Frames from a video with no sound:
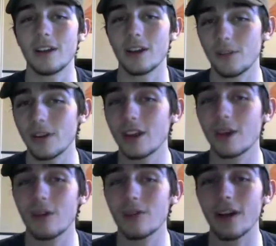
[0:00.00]
If we kill
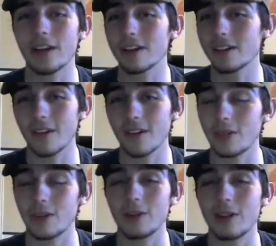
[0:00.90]
Weavile here, I
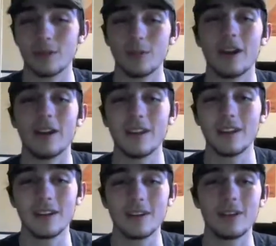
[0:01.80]
think we just win.
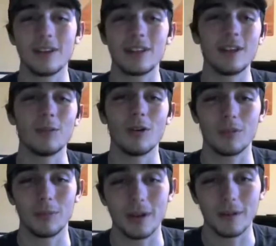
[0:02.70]
We can steamroll
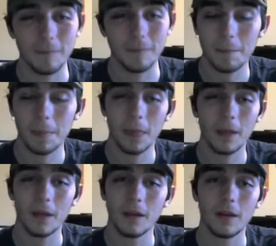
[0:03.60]
from here.
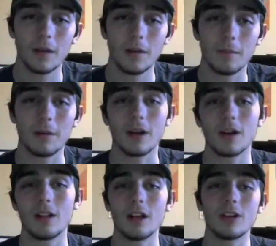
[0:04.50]
But
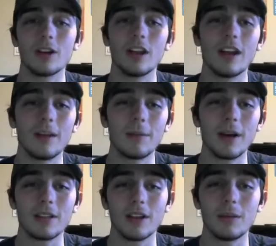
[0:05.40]
Coalossal gonna
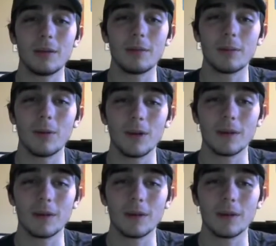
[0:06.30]
Dynamax, gonna be a big boy.